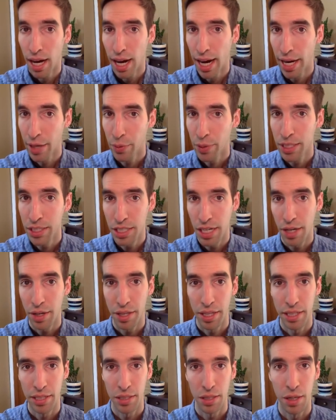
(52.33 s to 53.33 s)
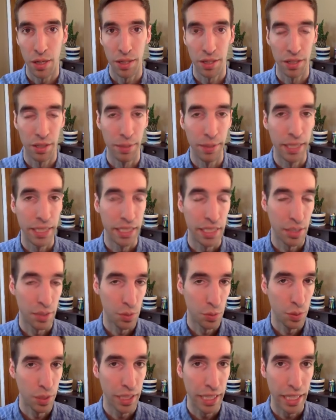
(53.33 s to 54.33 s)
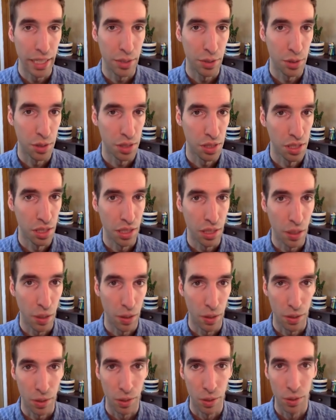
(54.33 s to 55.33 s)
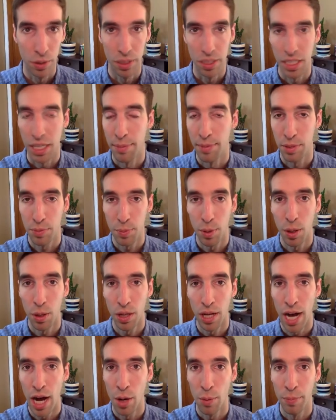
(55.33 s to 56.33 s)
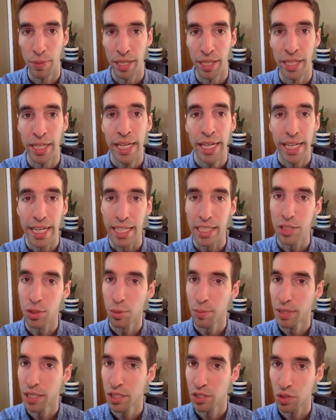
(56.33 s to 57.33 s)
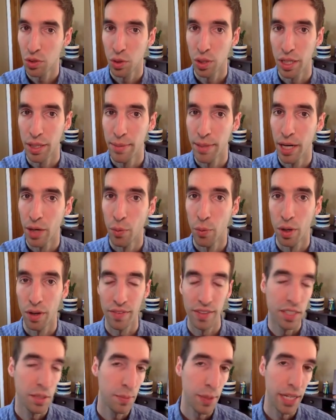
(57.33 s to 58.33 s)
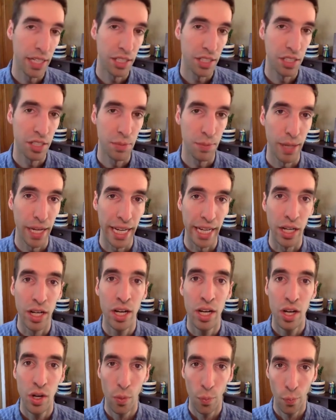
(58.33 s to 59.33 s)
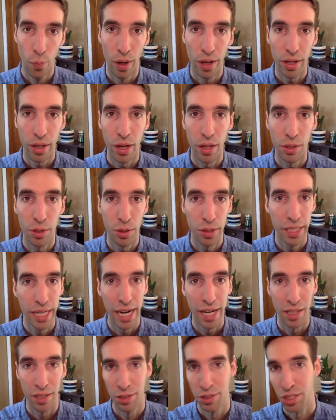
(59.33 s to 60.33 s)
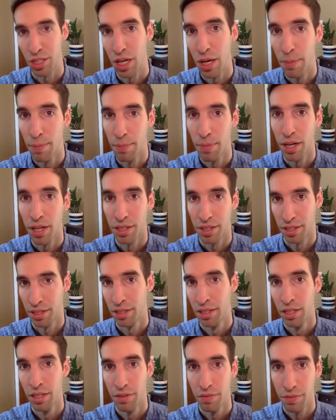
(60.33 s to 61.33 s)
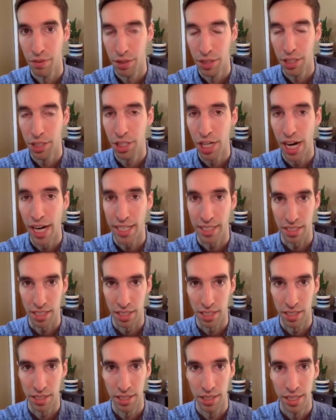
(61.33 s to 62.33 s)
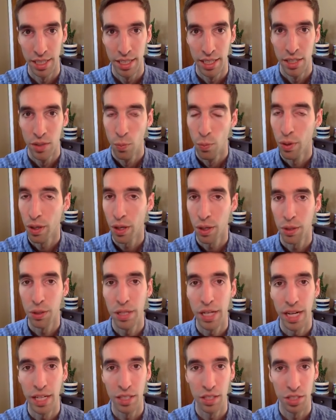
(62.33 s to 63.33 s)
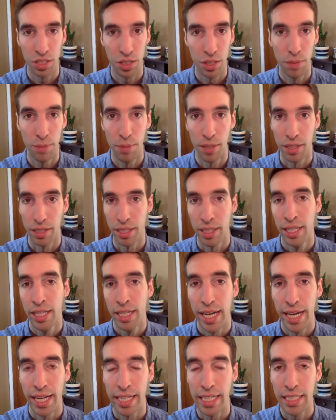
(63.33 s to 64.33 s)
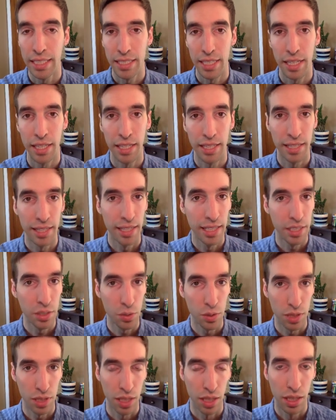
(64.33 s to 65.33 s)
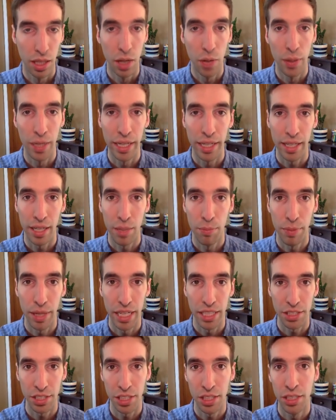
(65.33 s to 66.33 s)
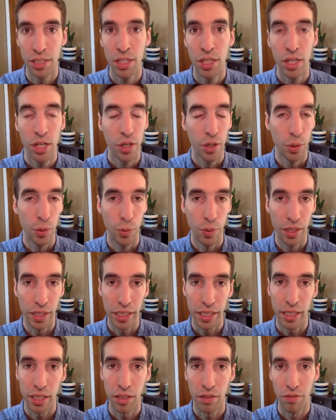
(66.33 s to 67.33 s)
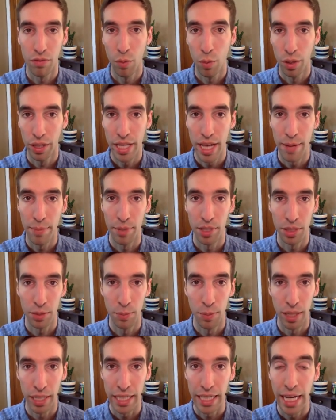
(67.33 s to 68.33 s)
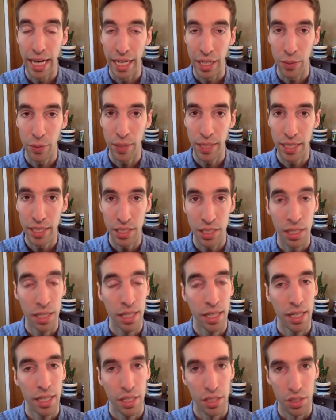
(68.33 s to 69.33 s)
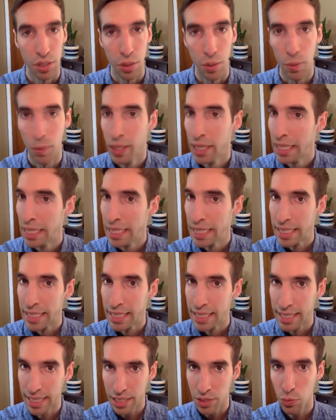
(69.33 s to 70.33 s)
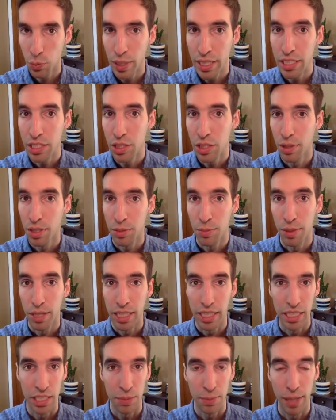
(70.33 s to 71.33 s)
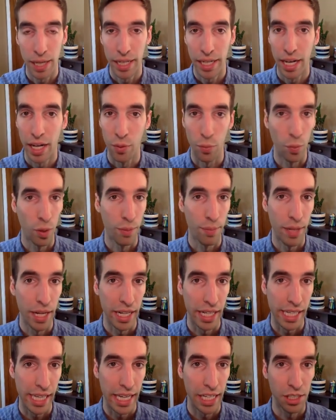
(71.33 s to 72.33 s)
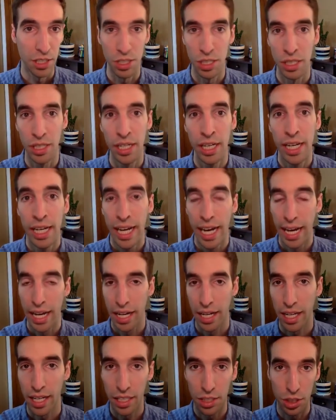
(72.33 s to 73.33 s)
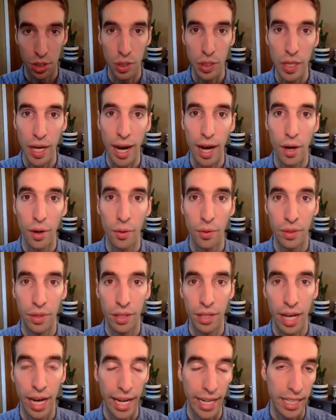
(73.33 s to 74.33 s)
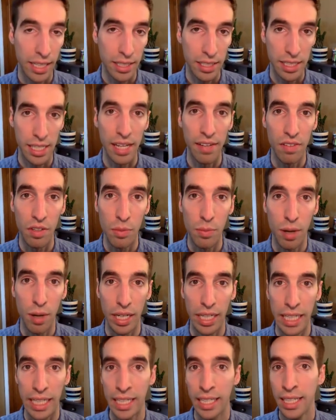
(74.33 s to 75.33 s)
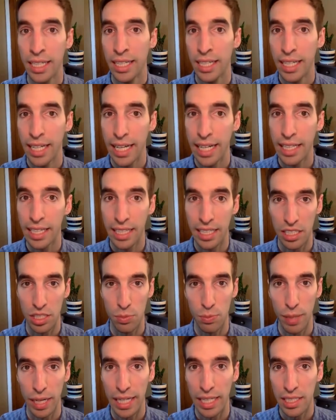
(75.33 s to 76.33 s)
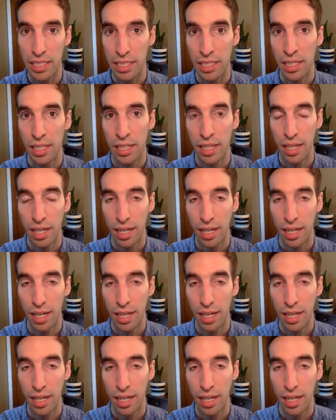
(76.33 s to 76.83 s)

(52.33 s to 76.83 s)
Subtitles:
I reached out to this author because I was really interested in the article. His name is Paul Houtman. He told me a story about one of his patients paying $100 a month for digoxin. $100 a month. And he had said that this was a low income patient who really couldn't afford that much money anyways. So that's way too much money to spend on one medication. And I'm going to show you how I could save you money in this space.